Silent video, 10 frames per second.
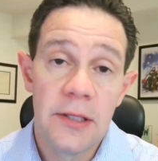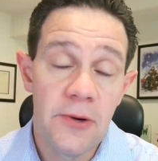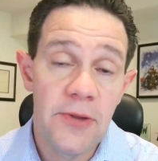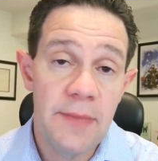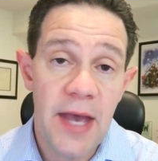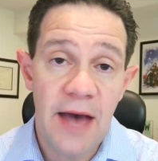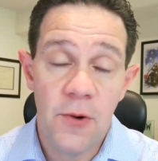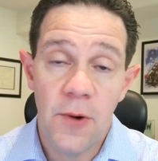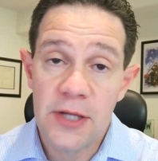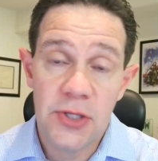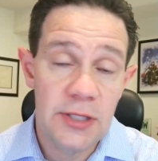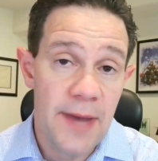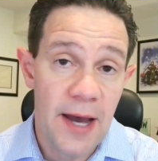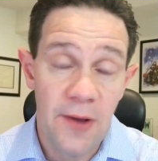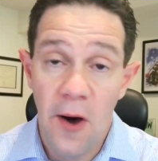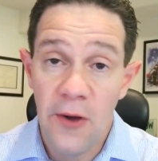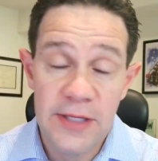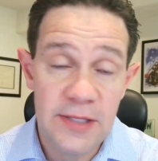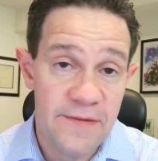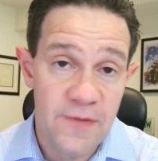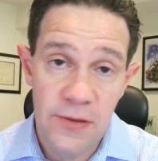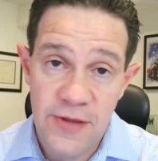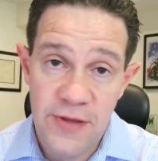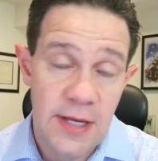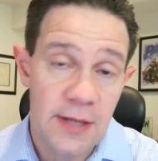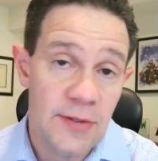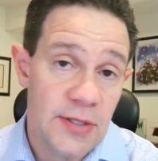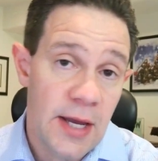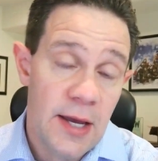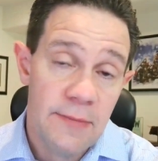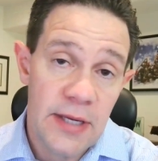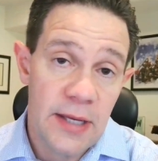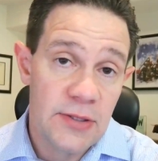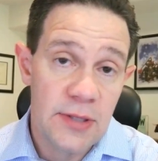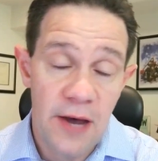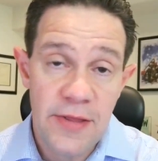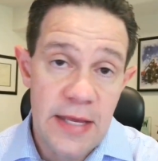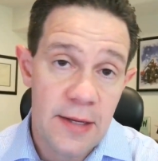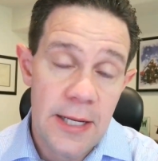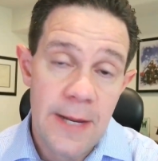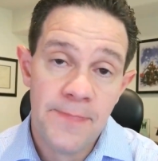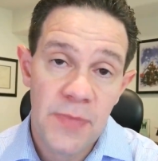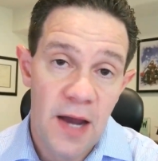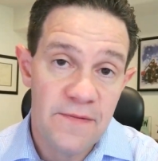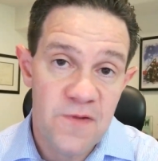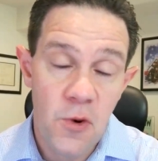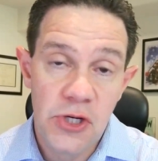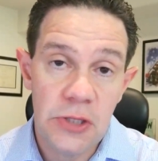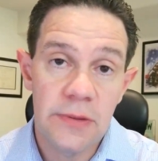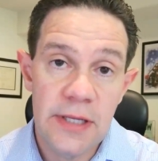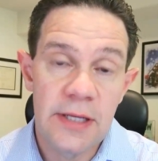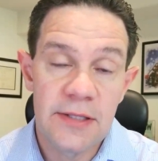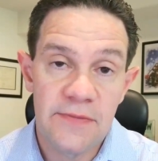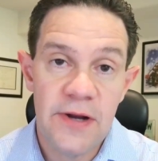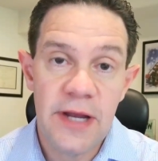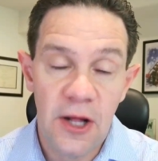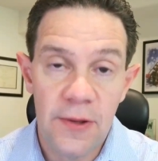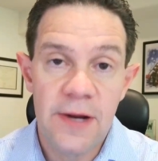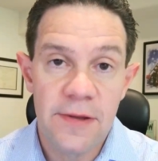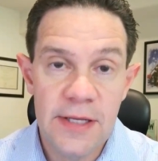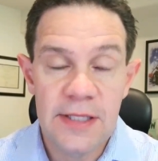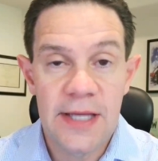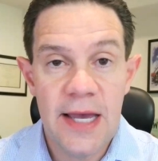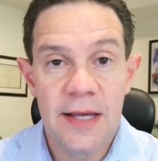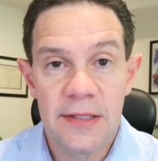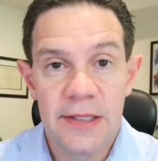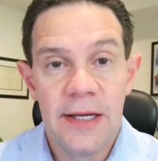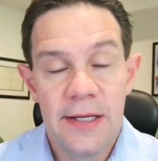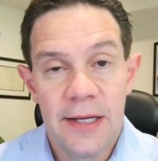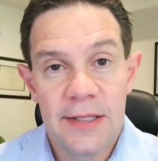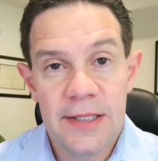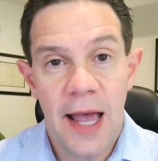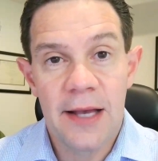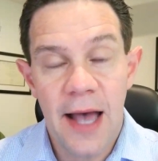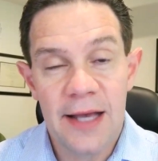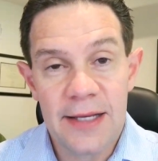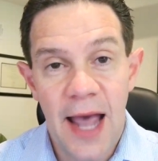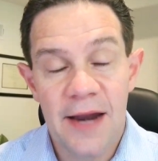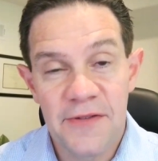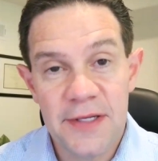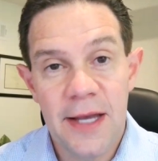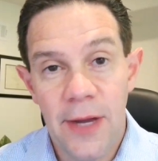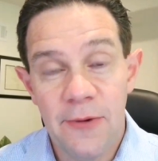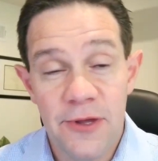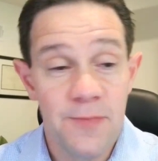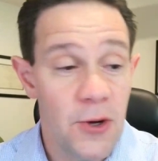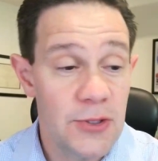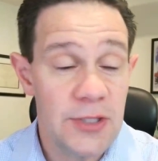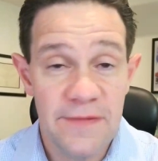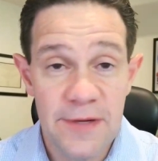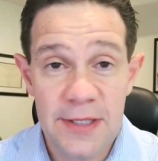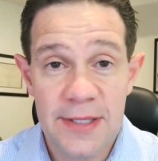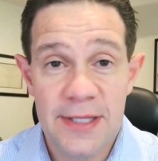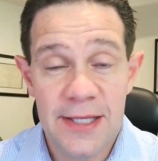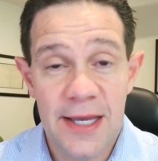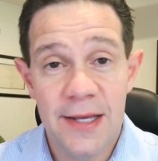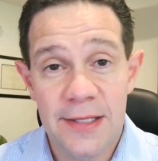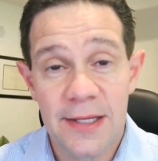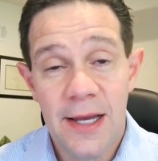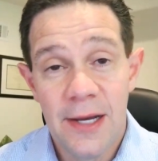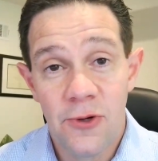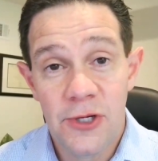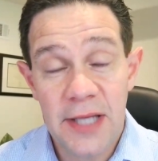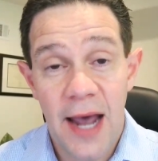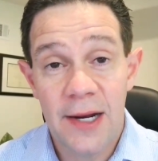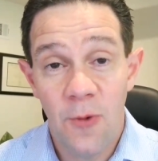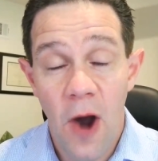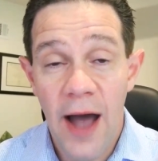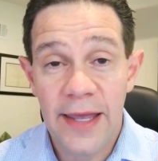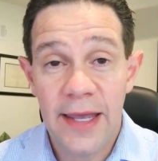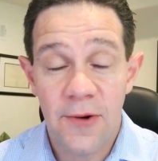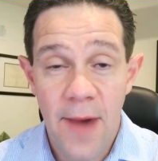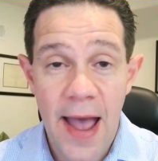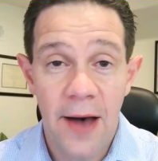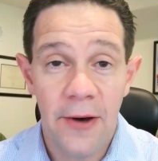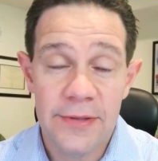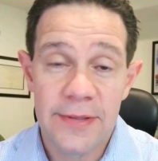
You know, they may have questions about all these different things because nothing, unfortunately, is very clear these days. It's I kind of say like with most of us these days, we're just kind of walking around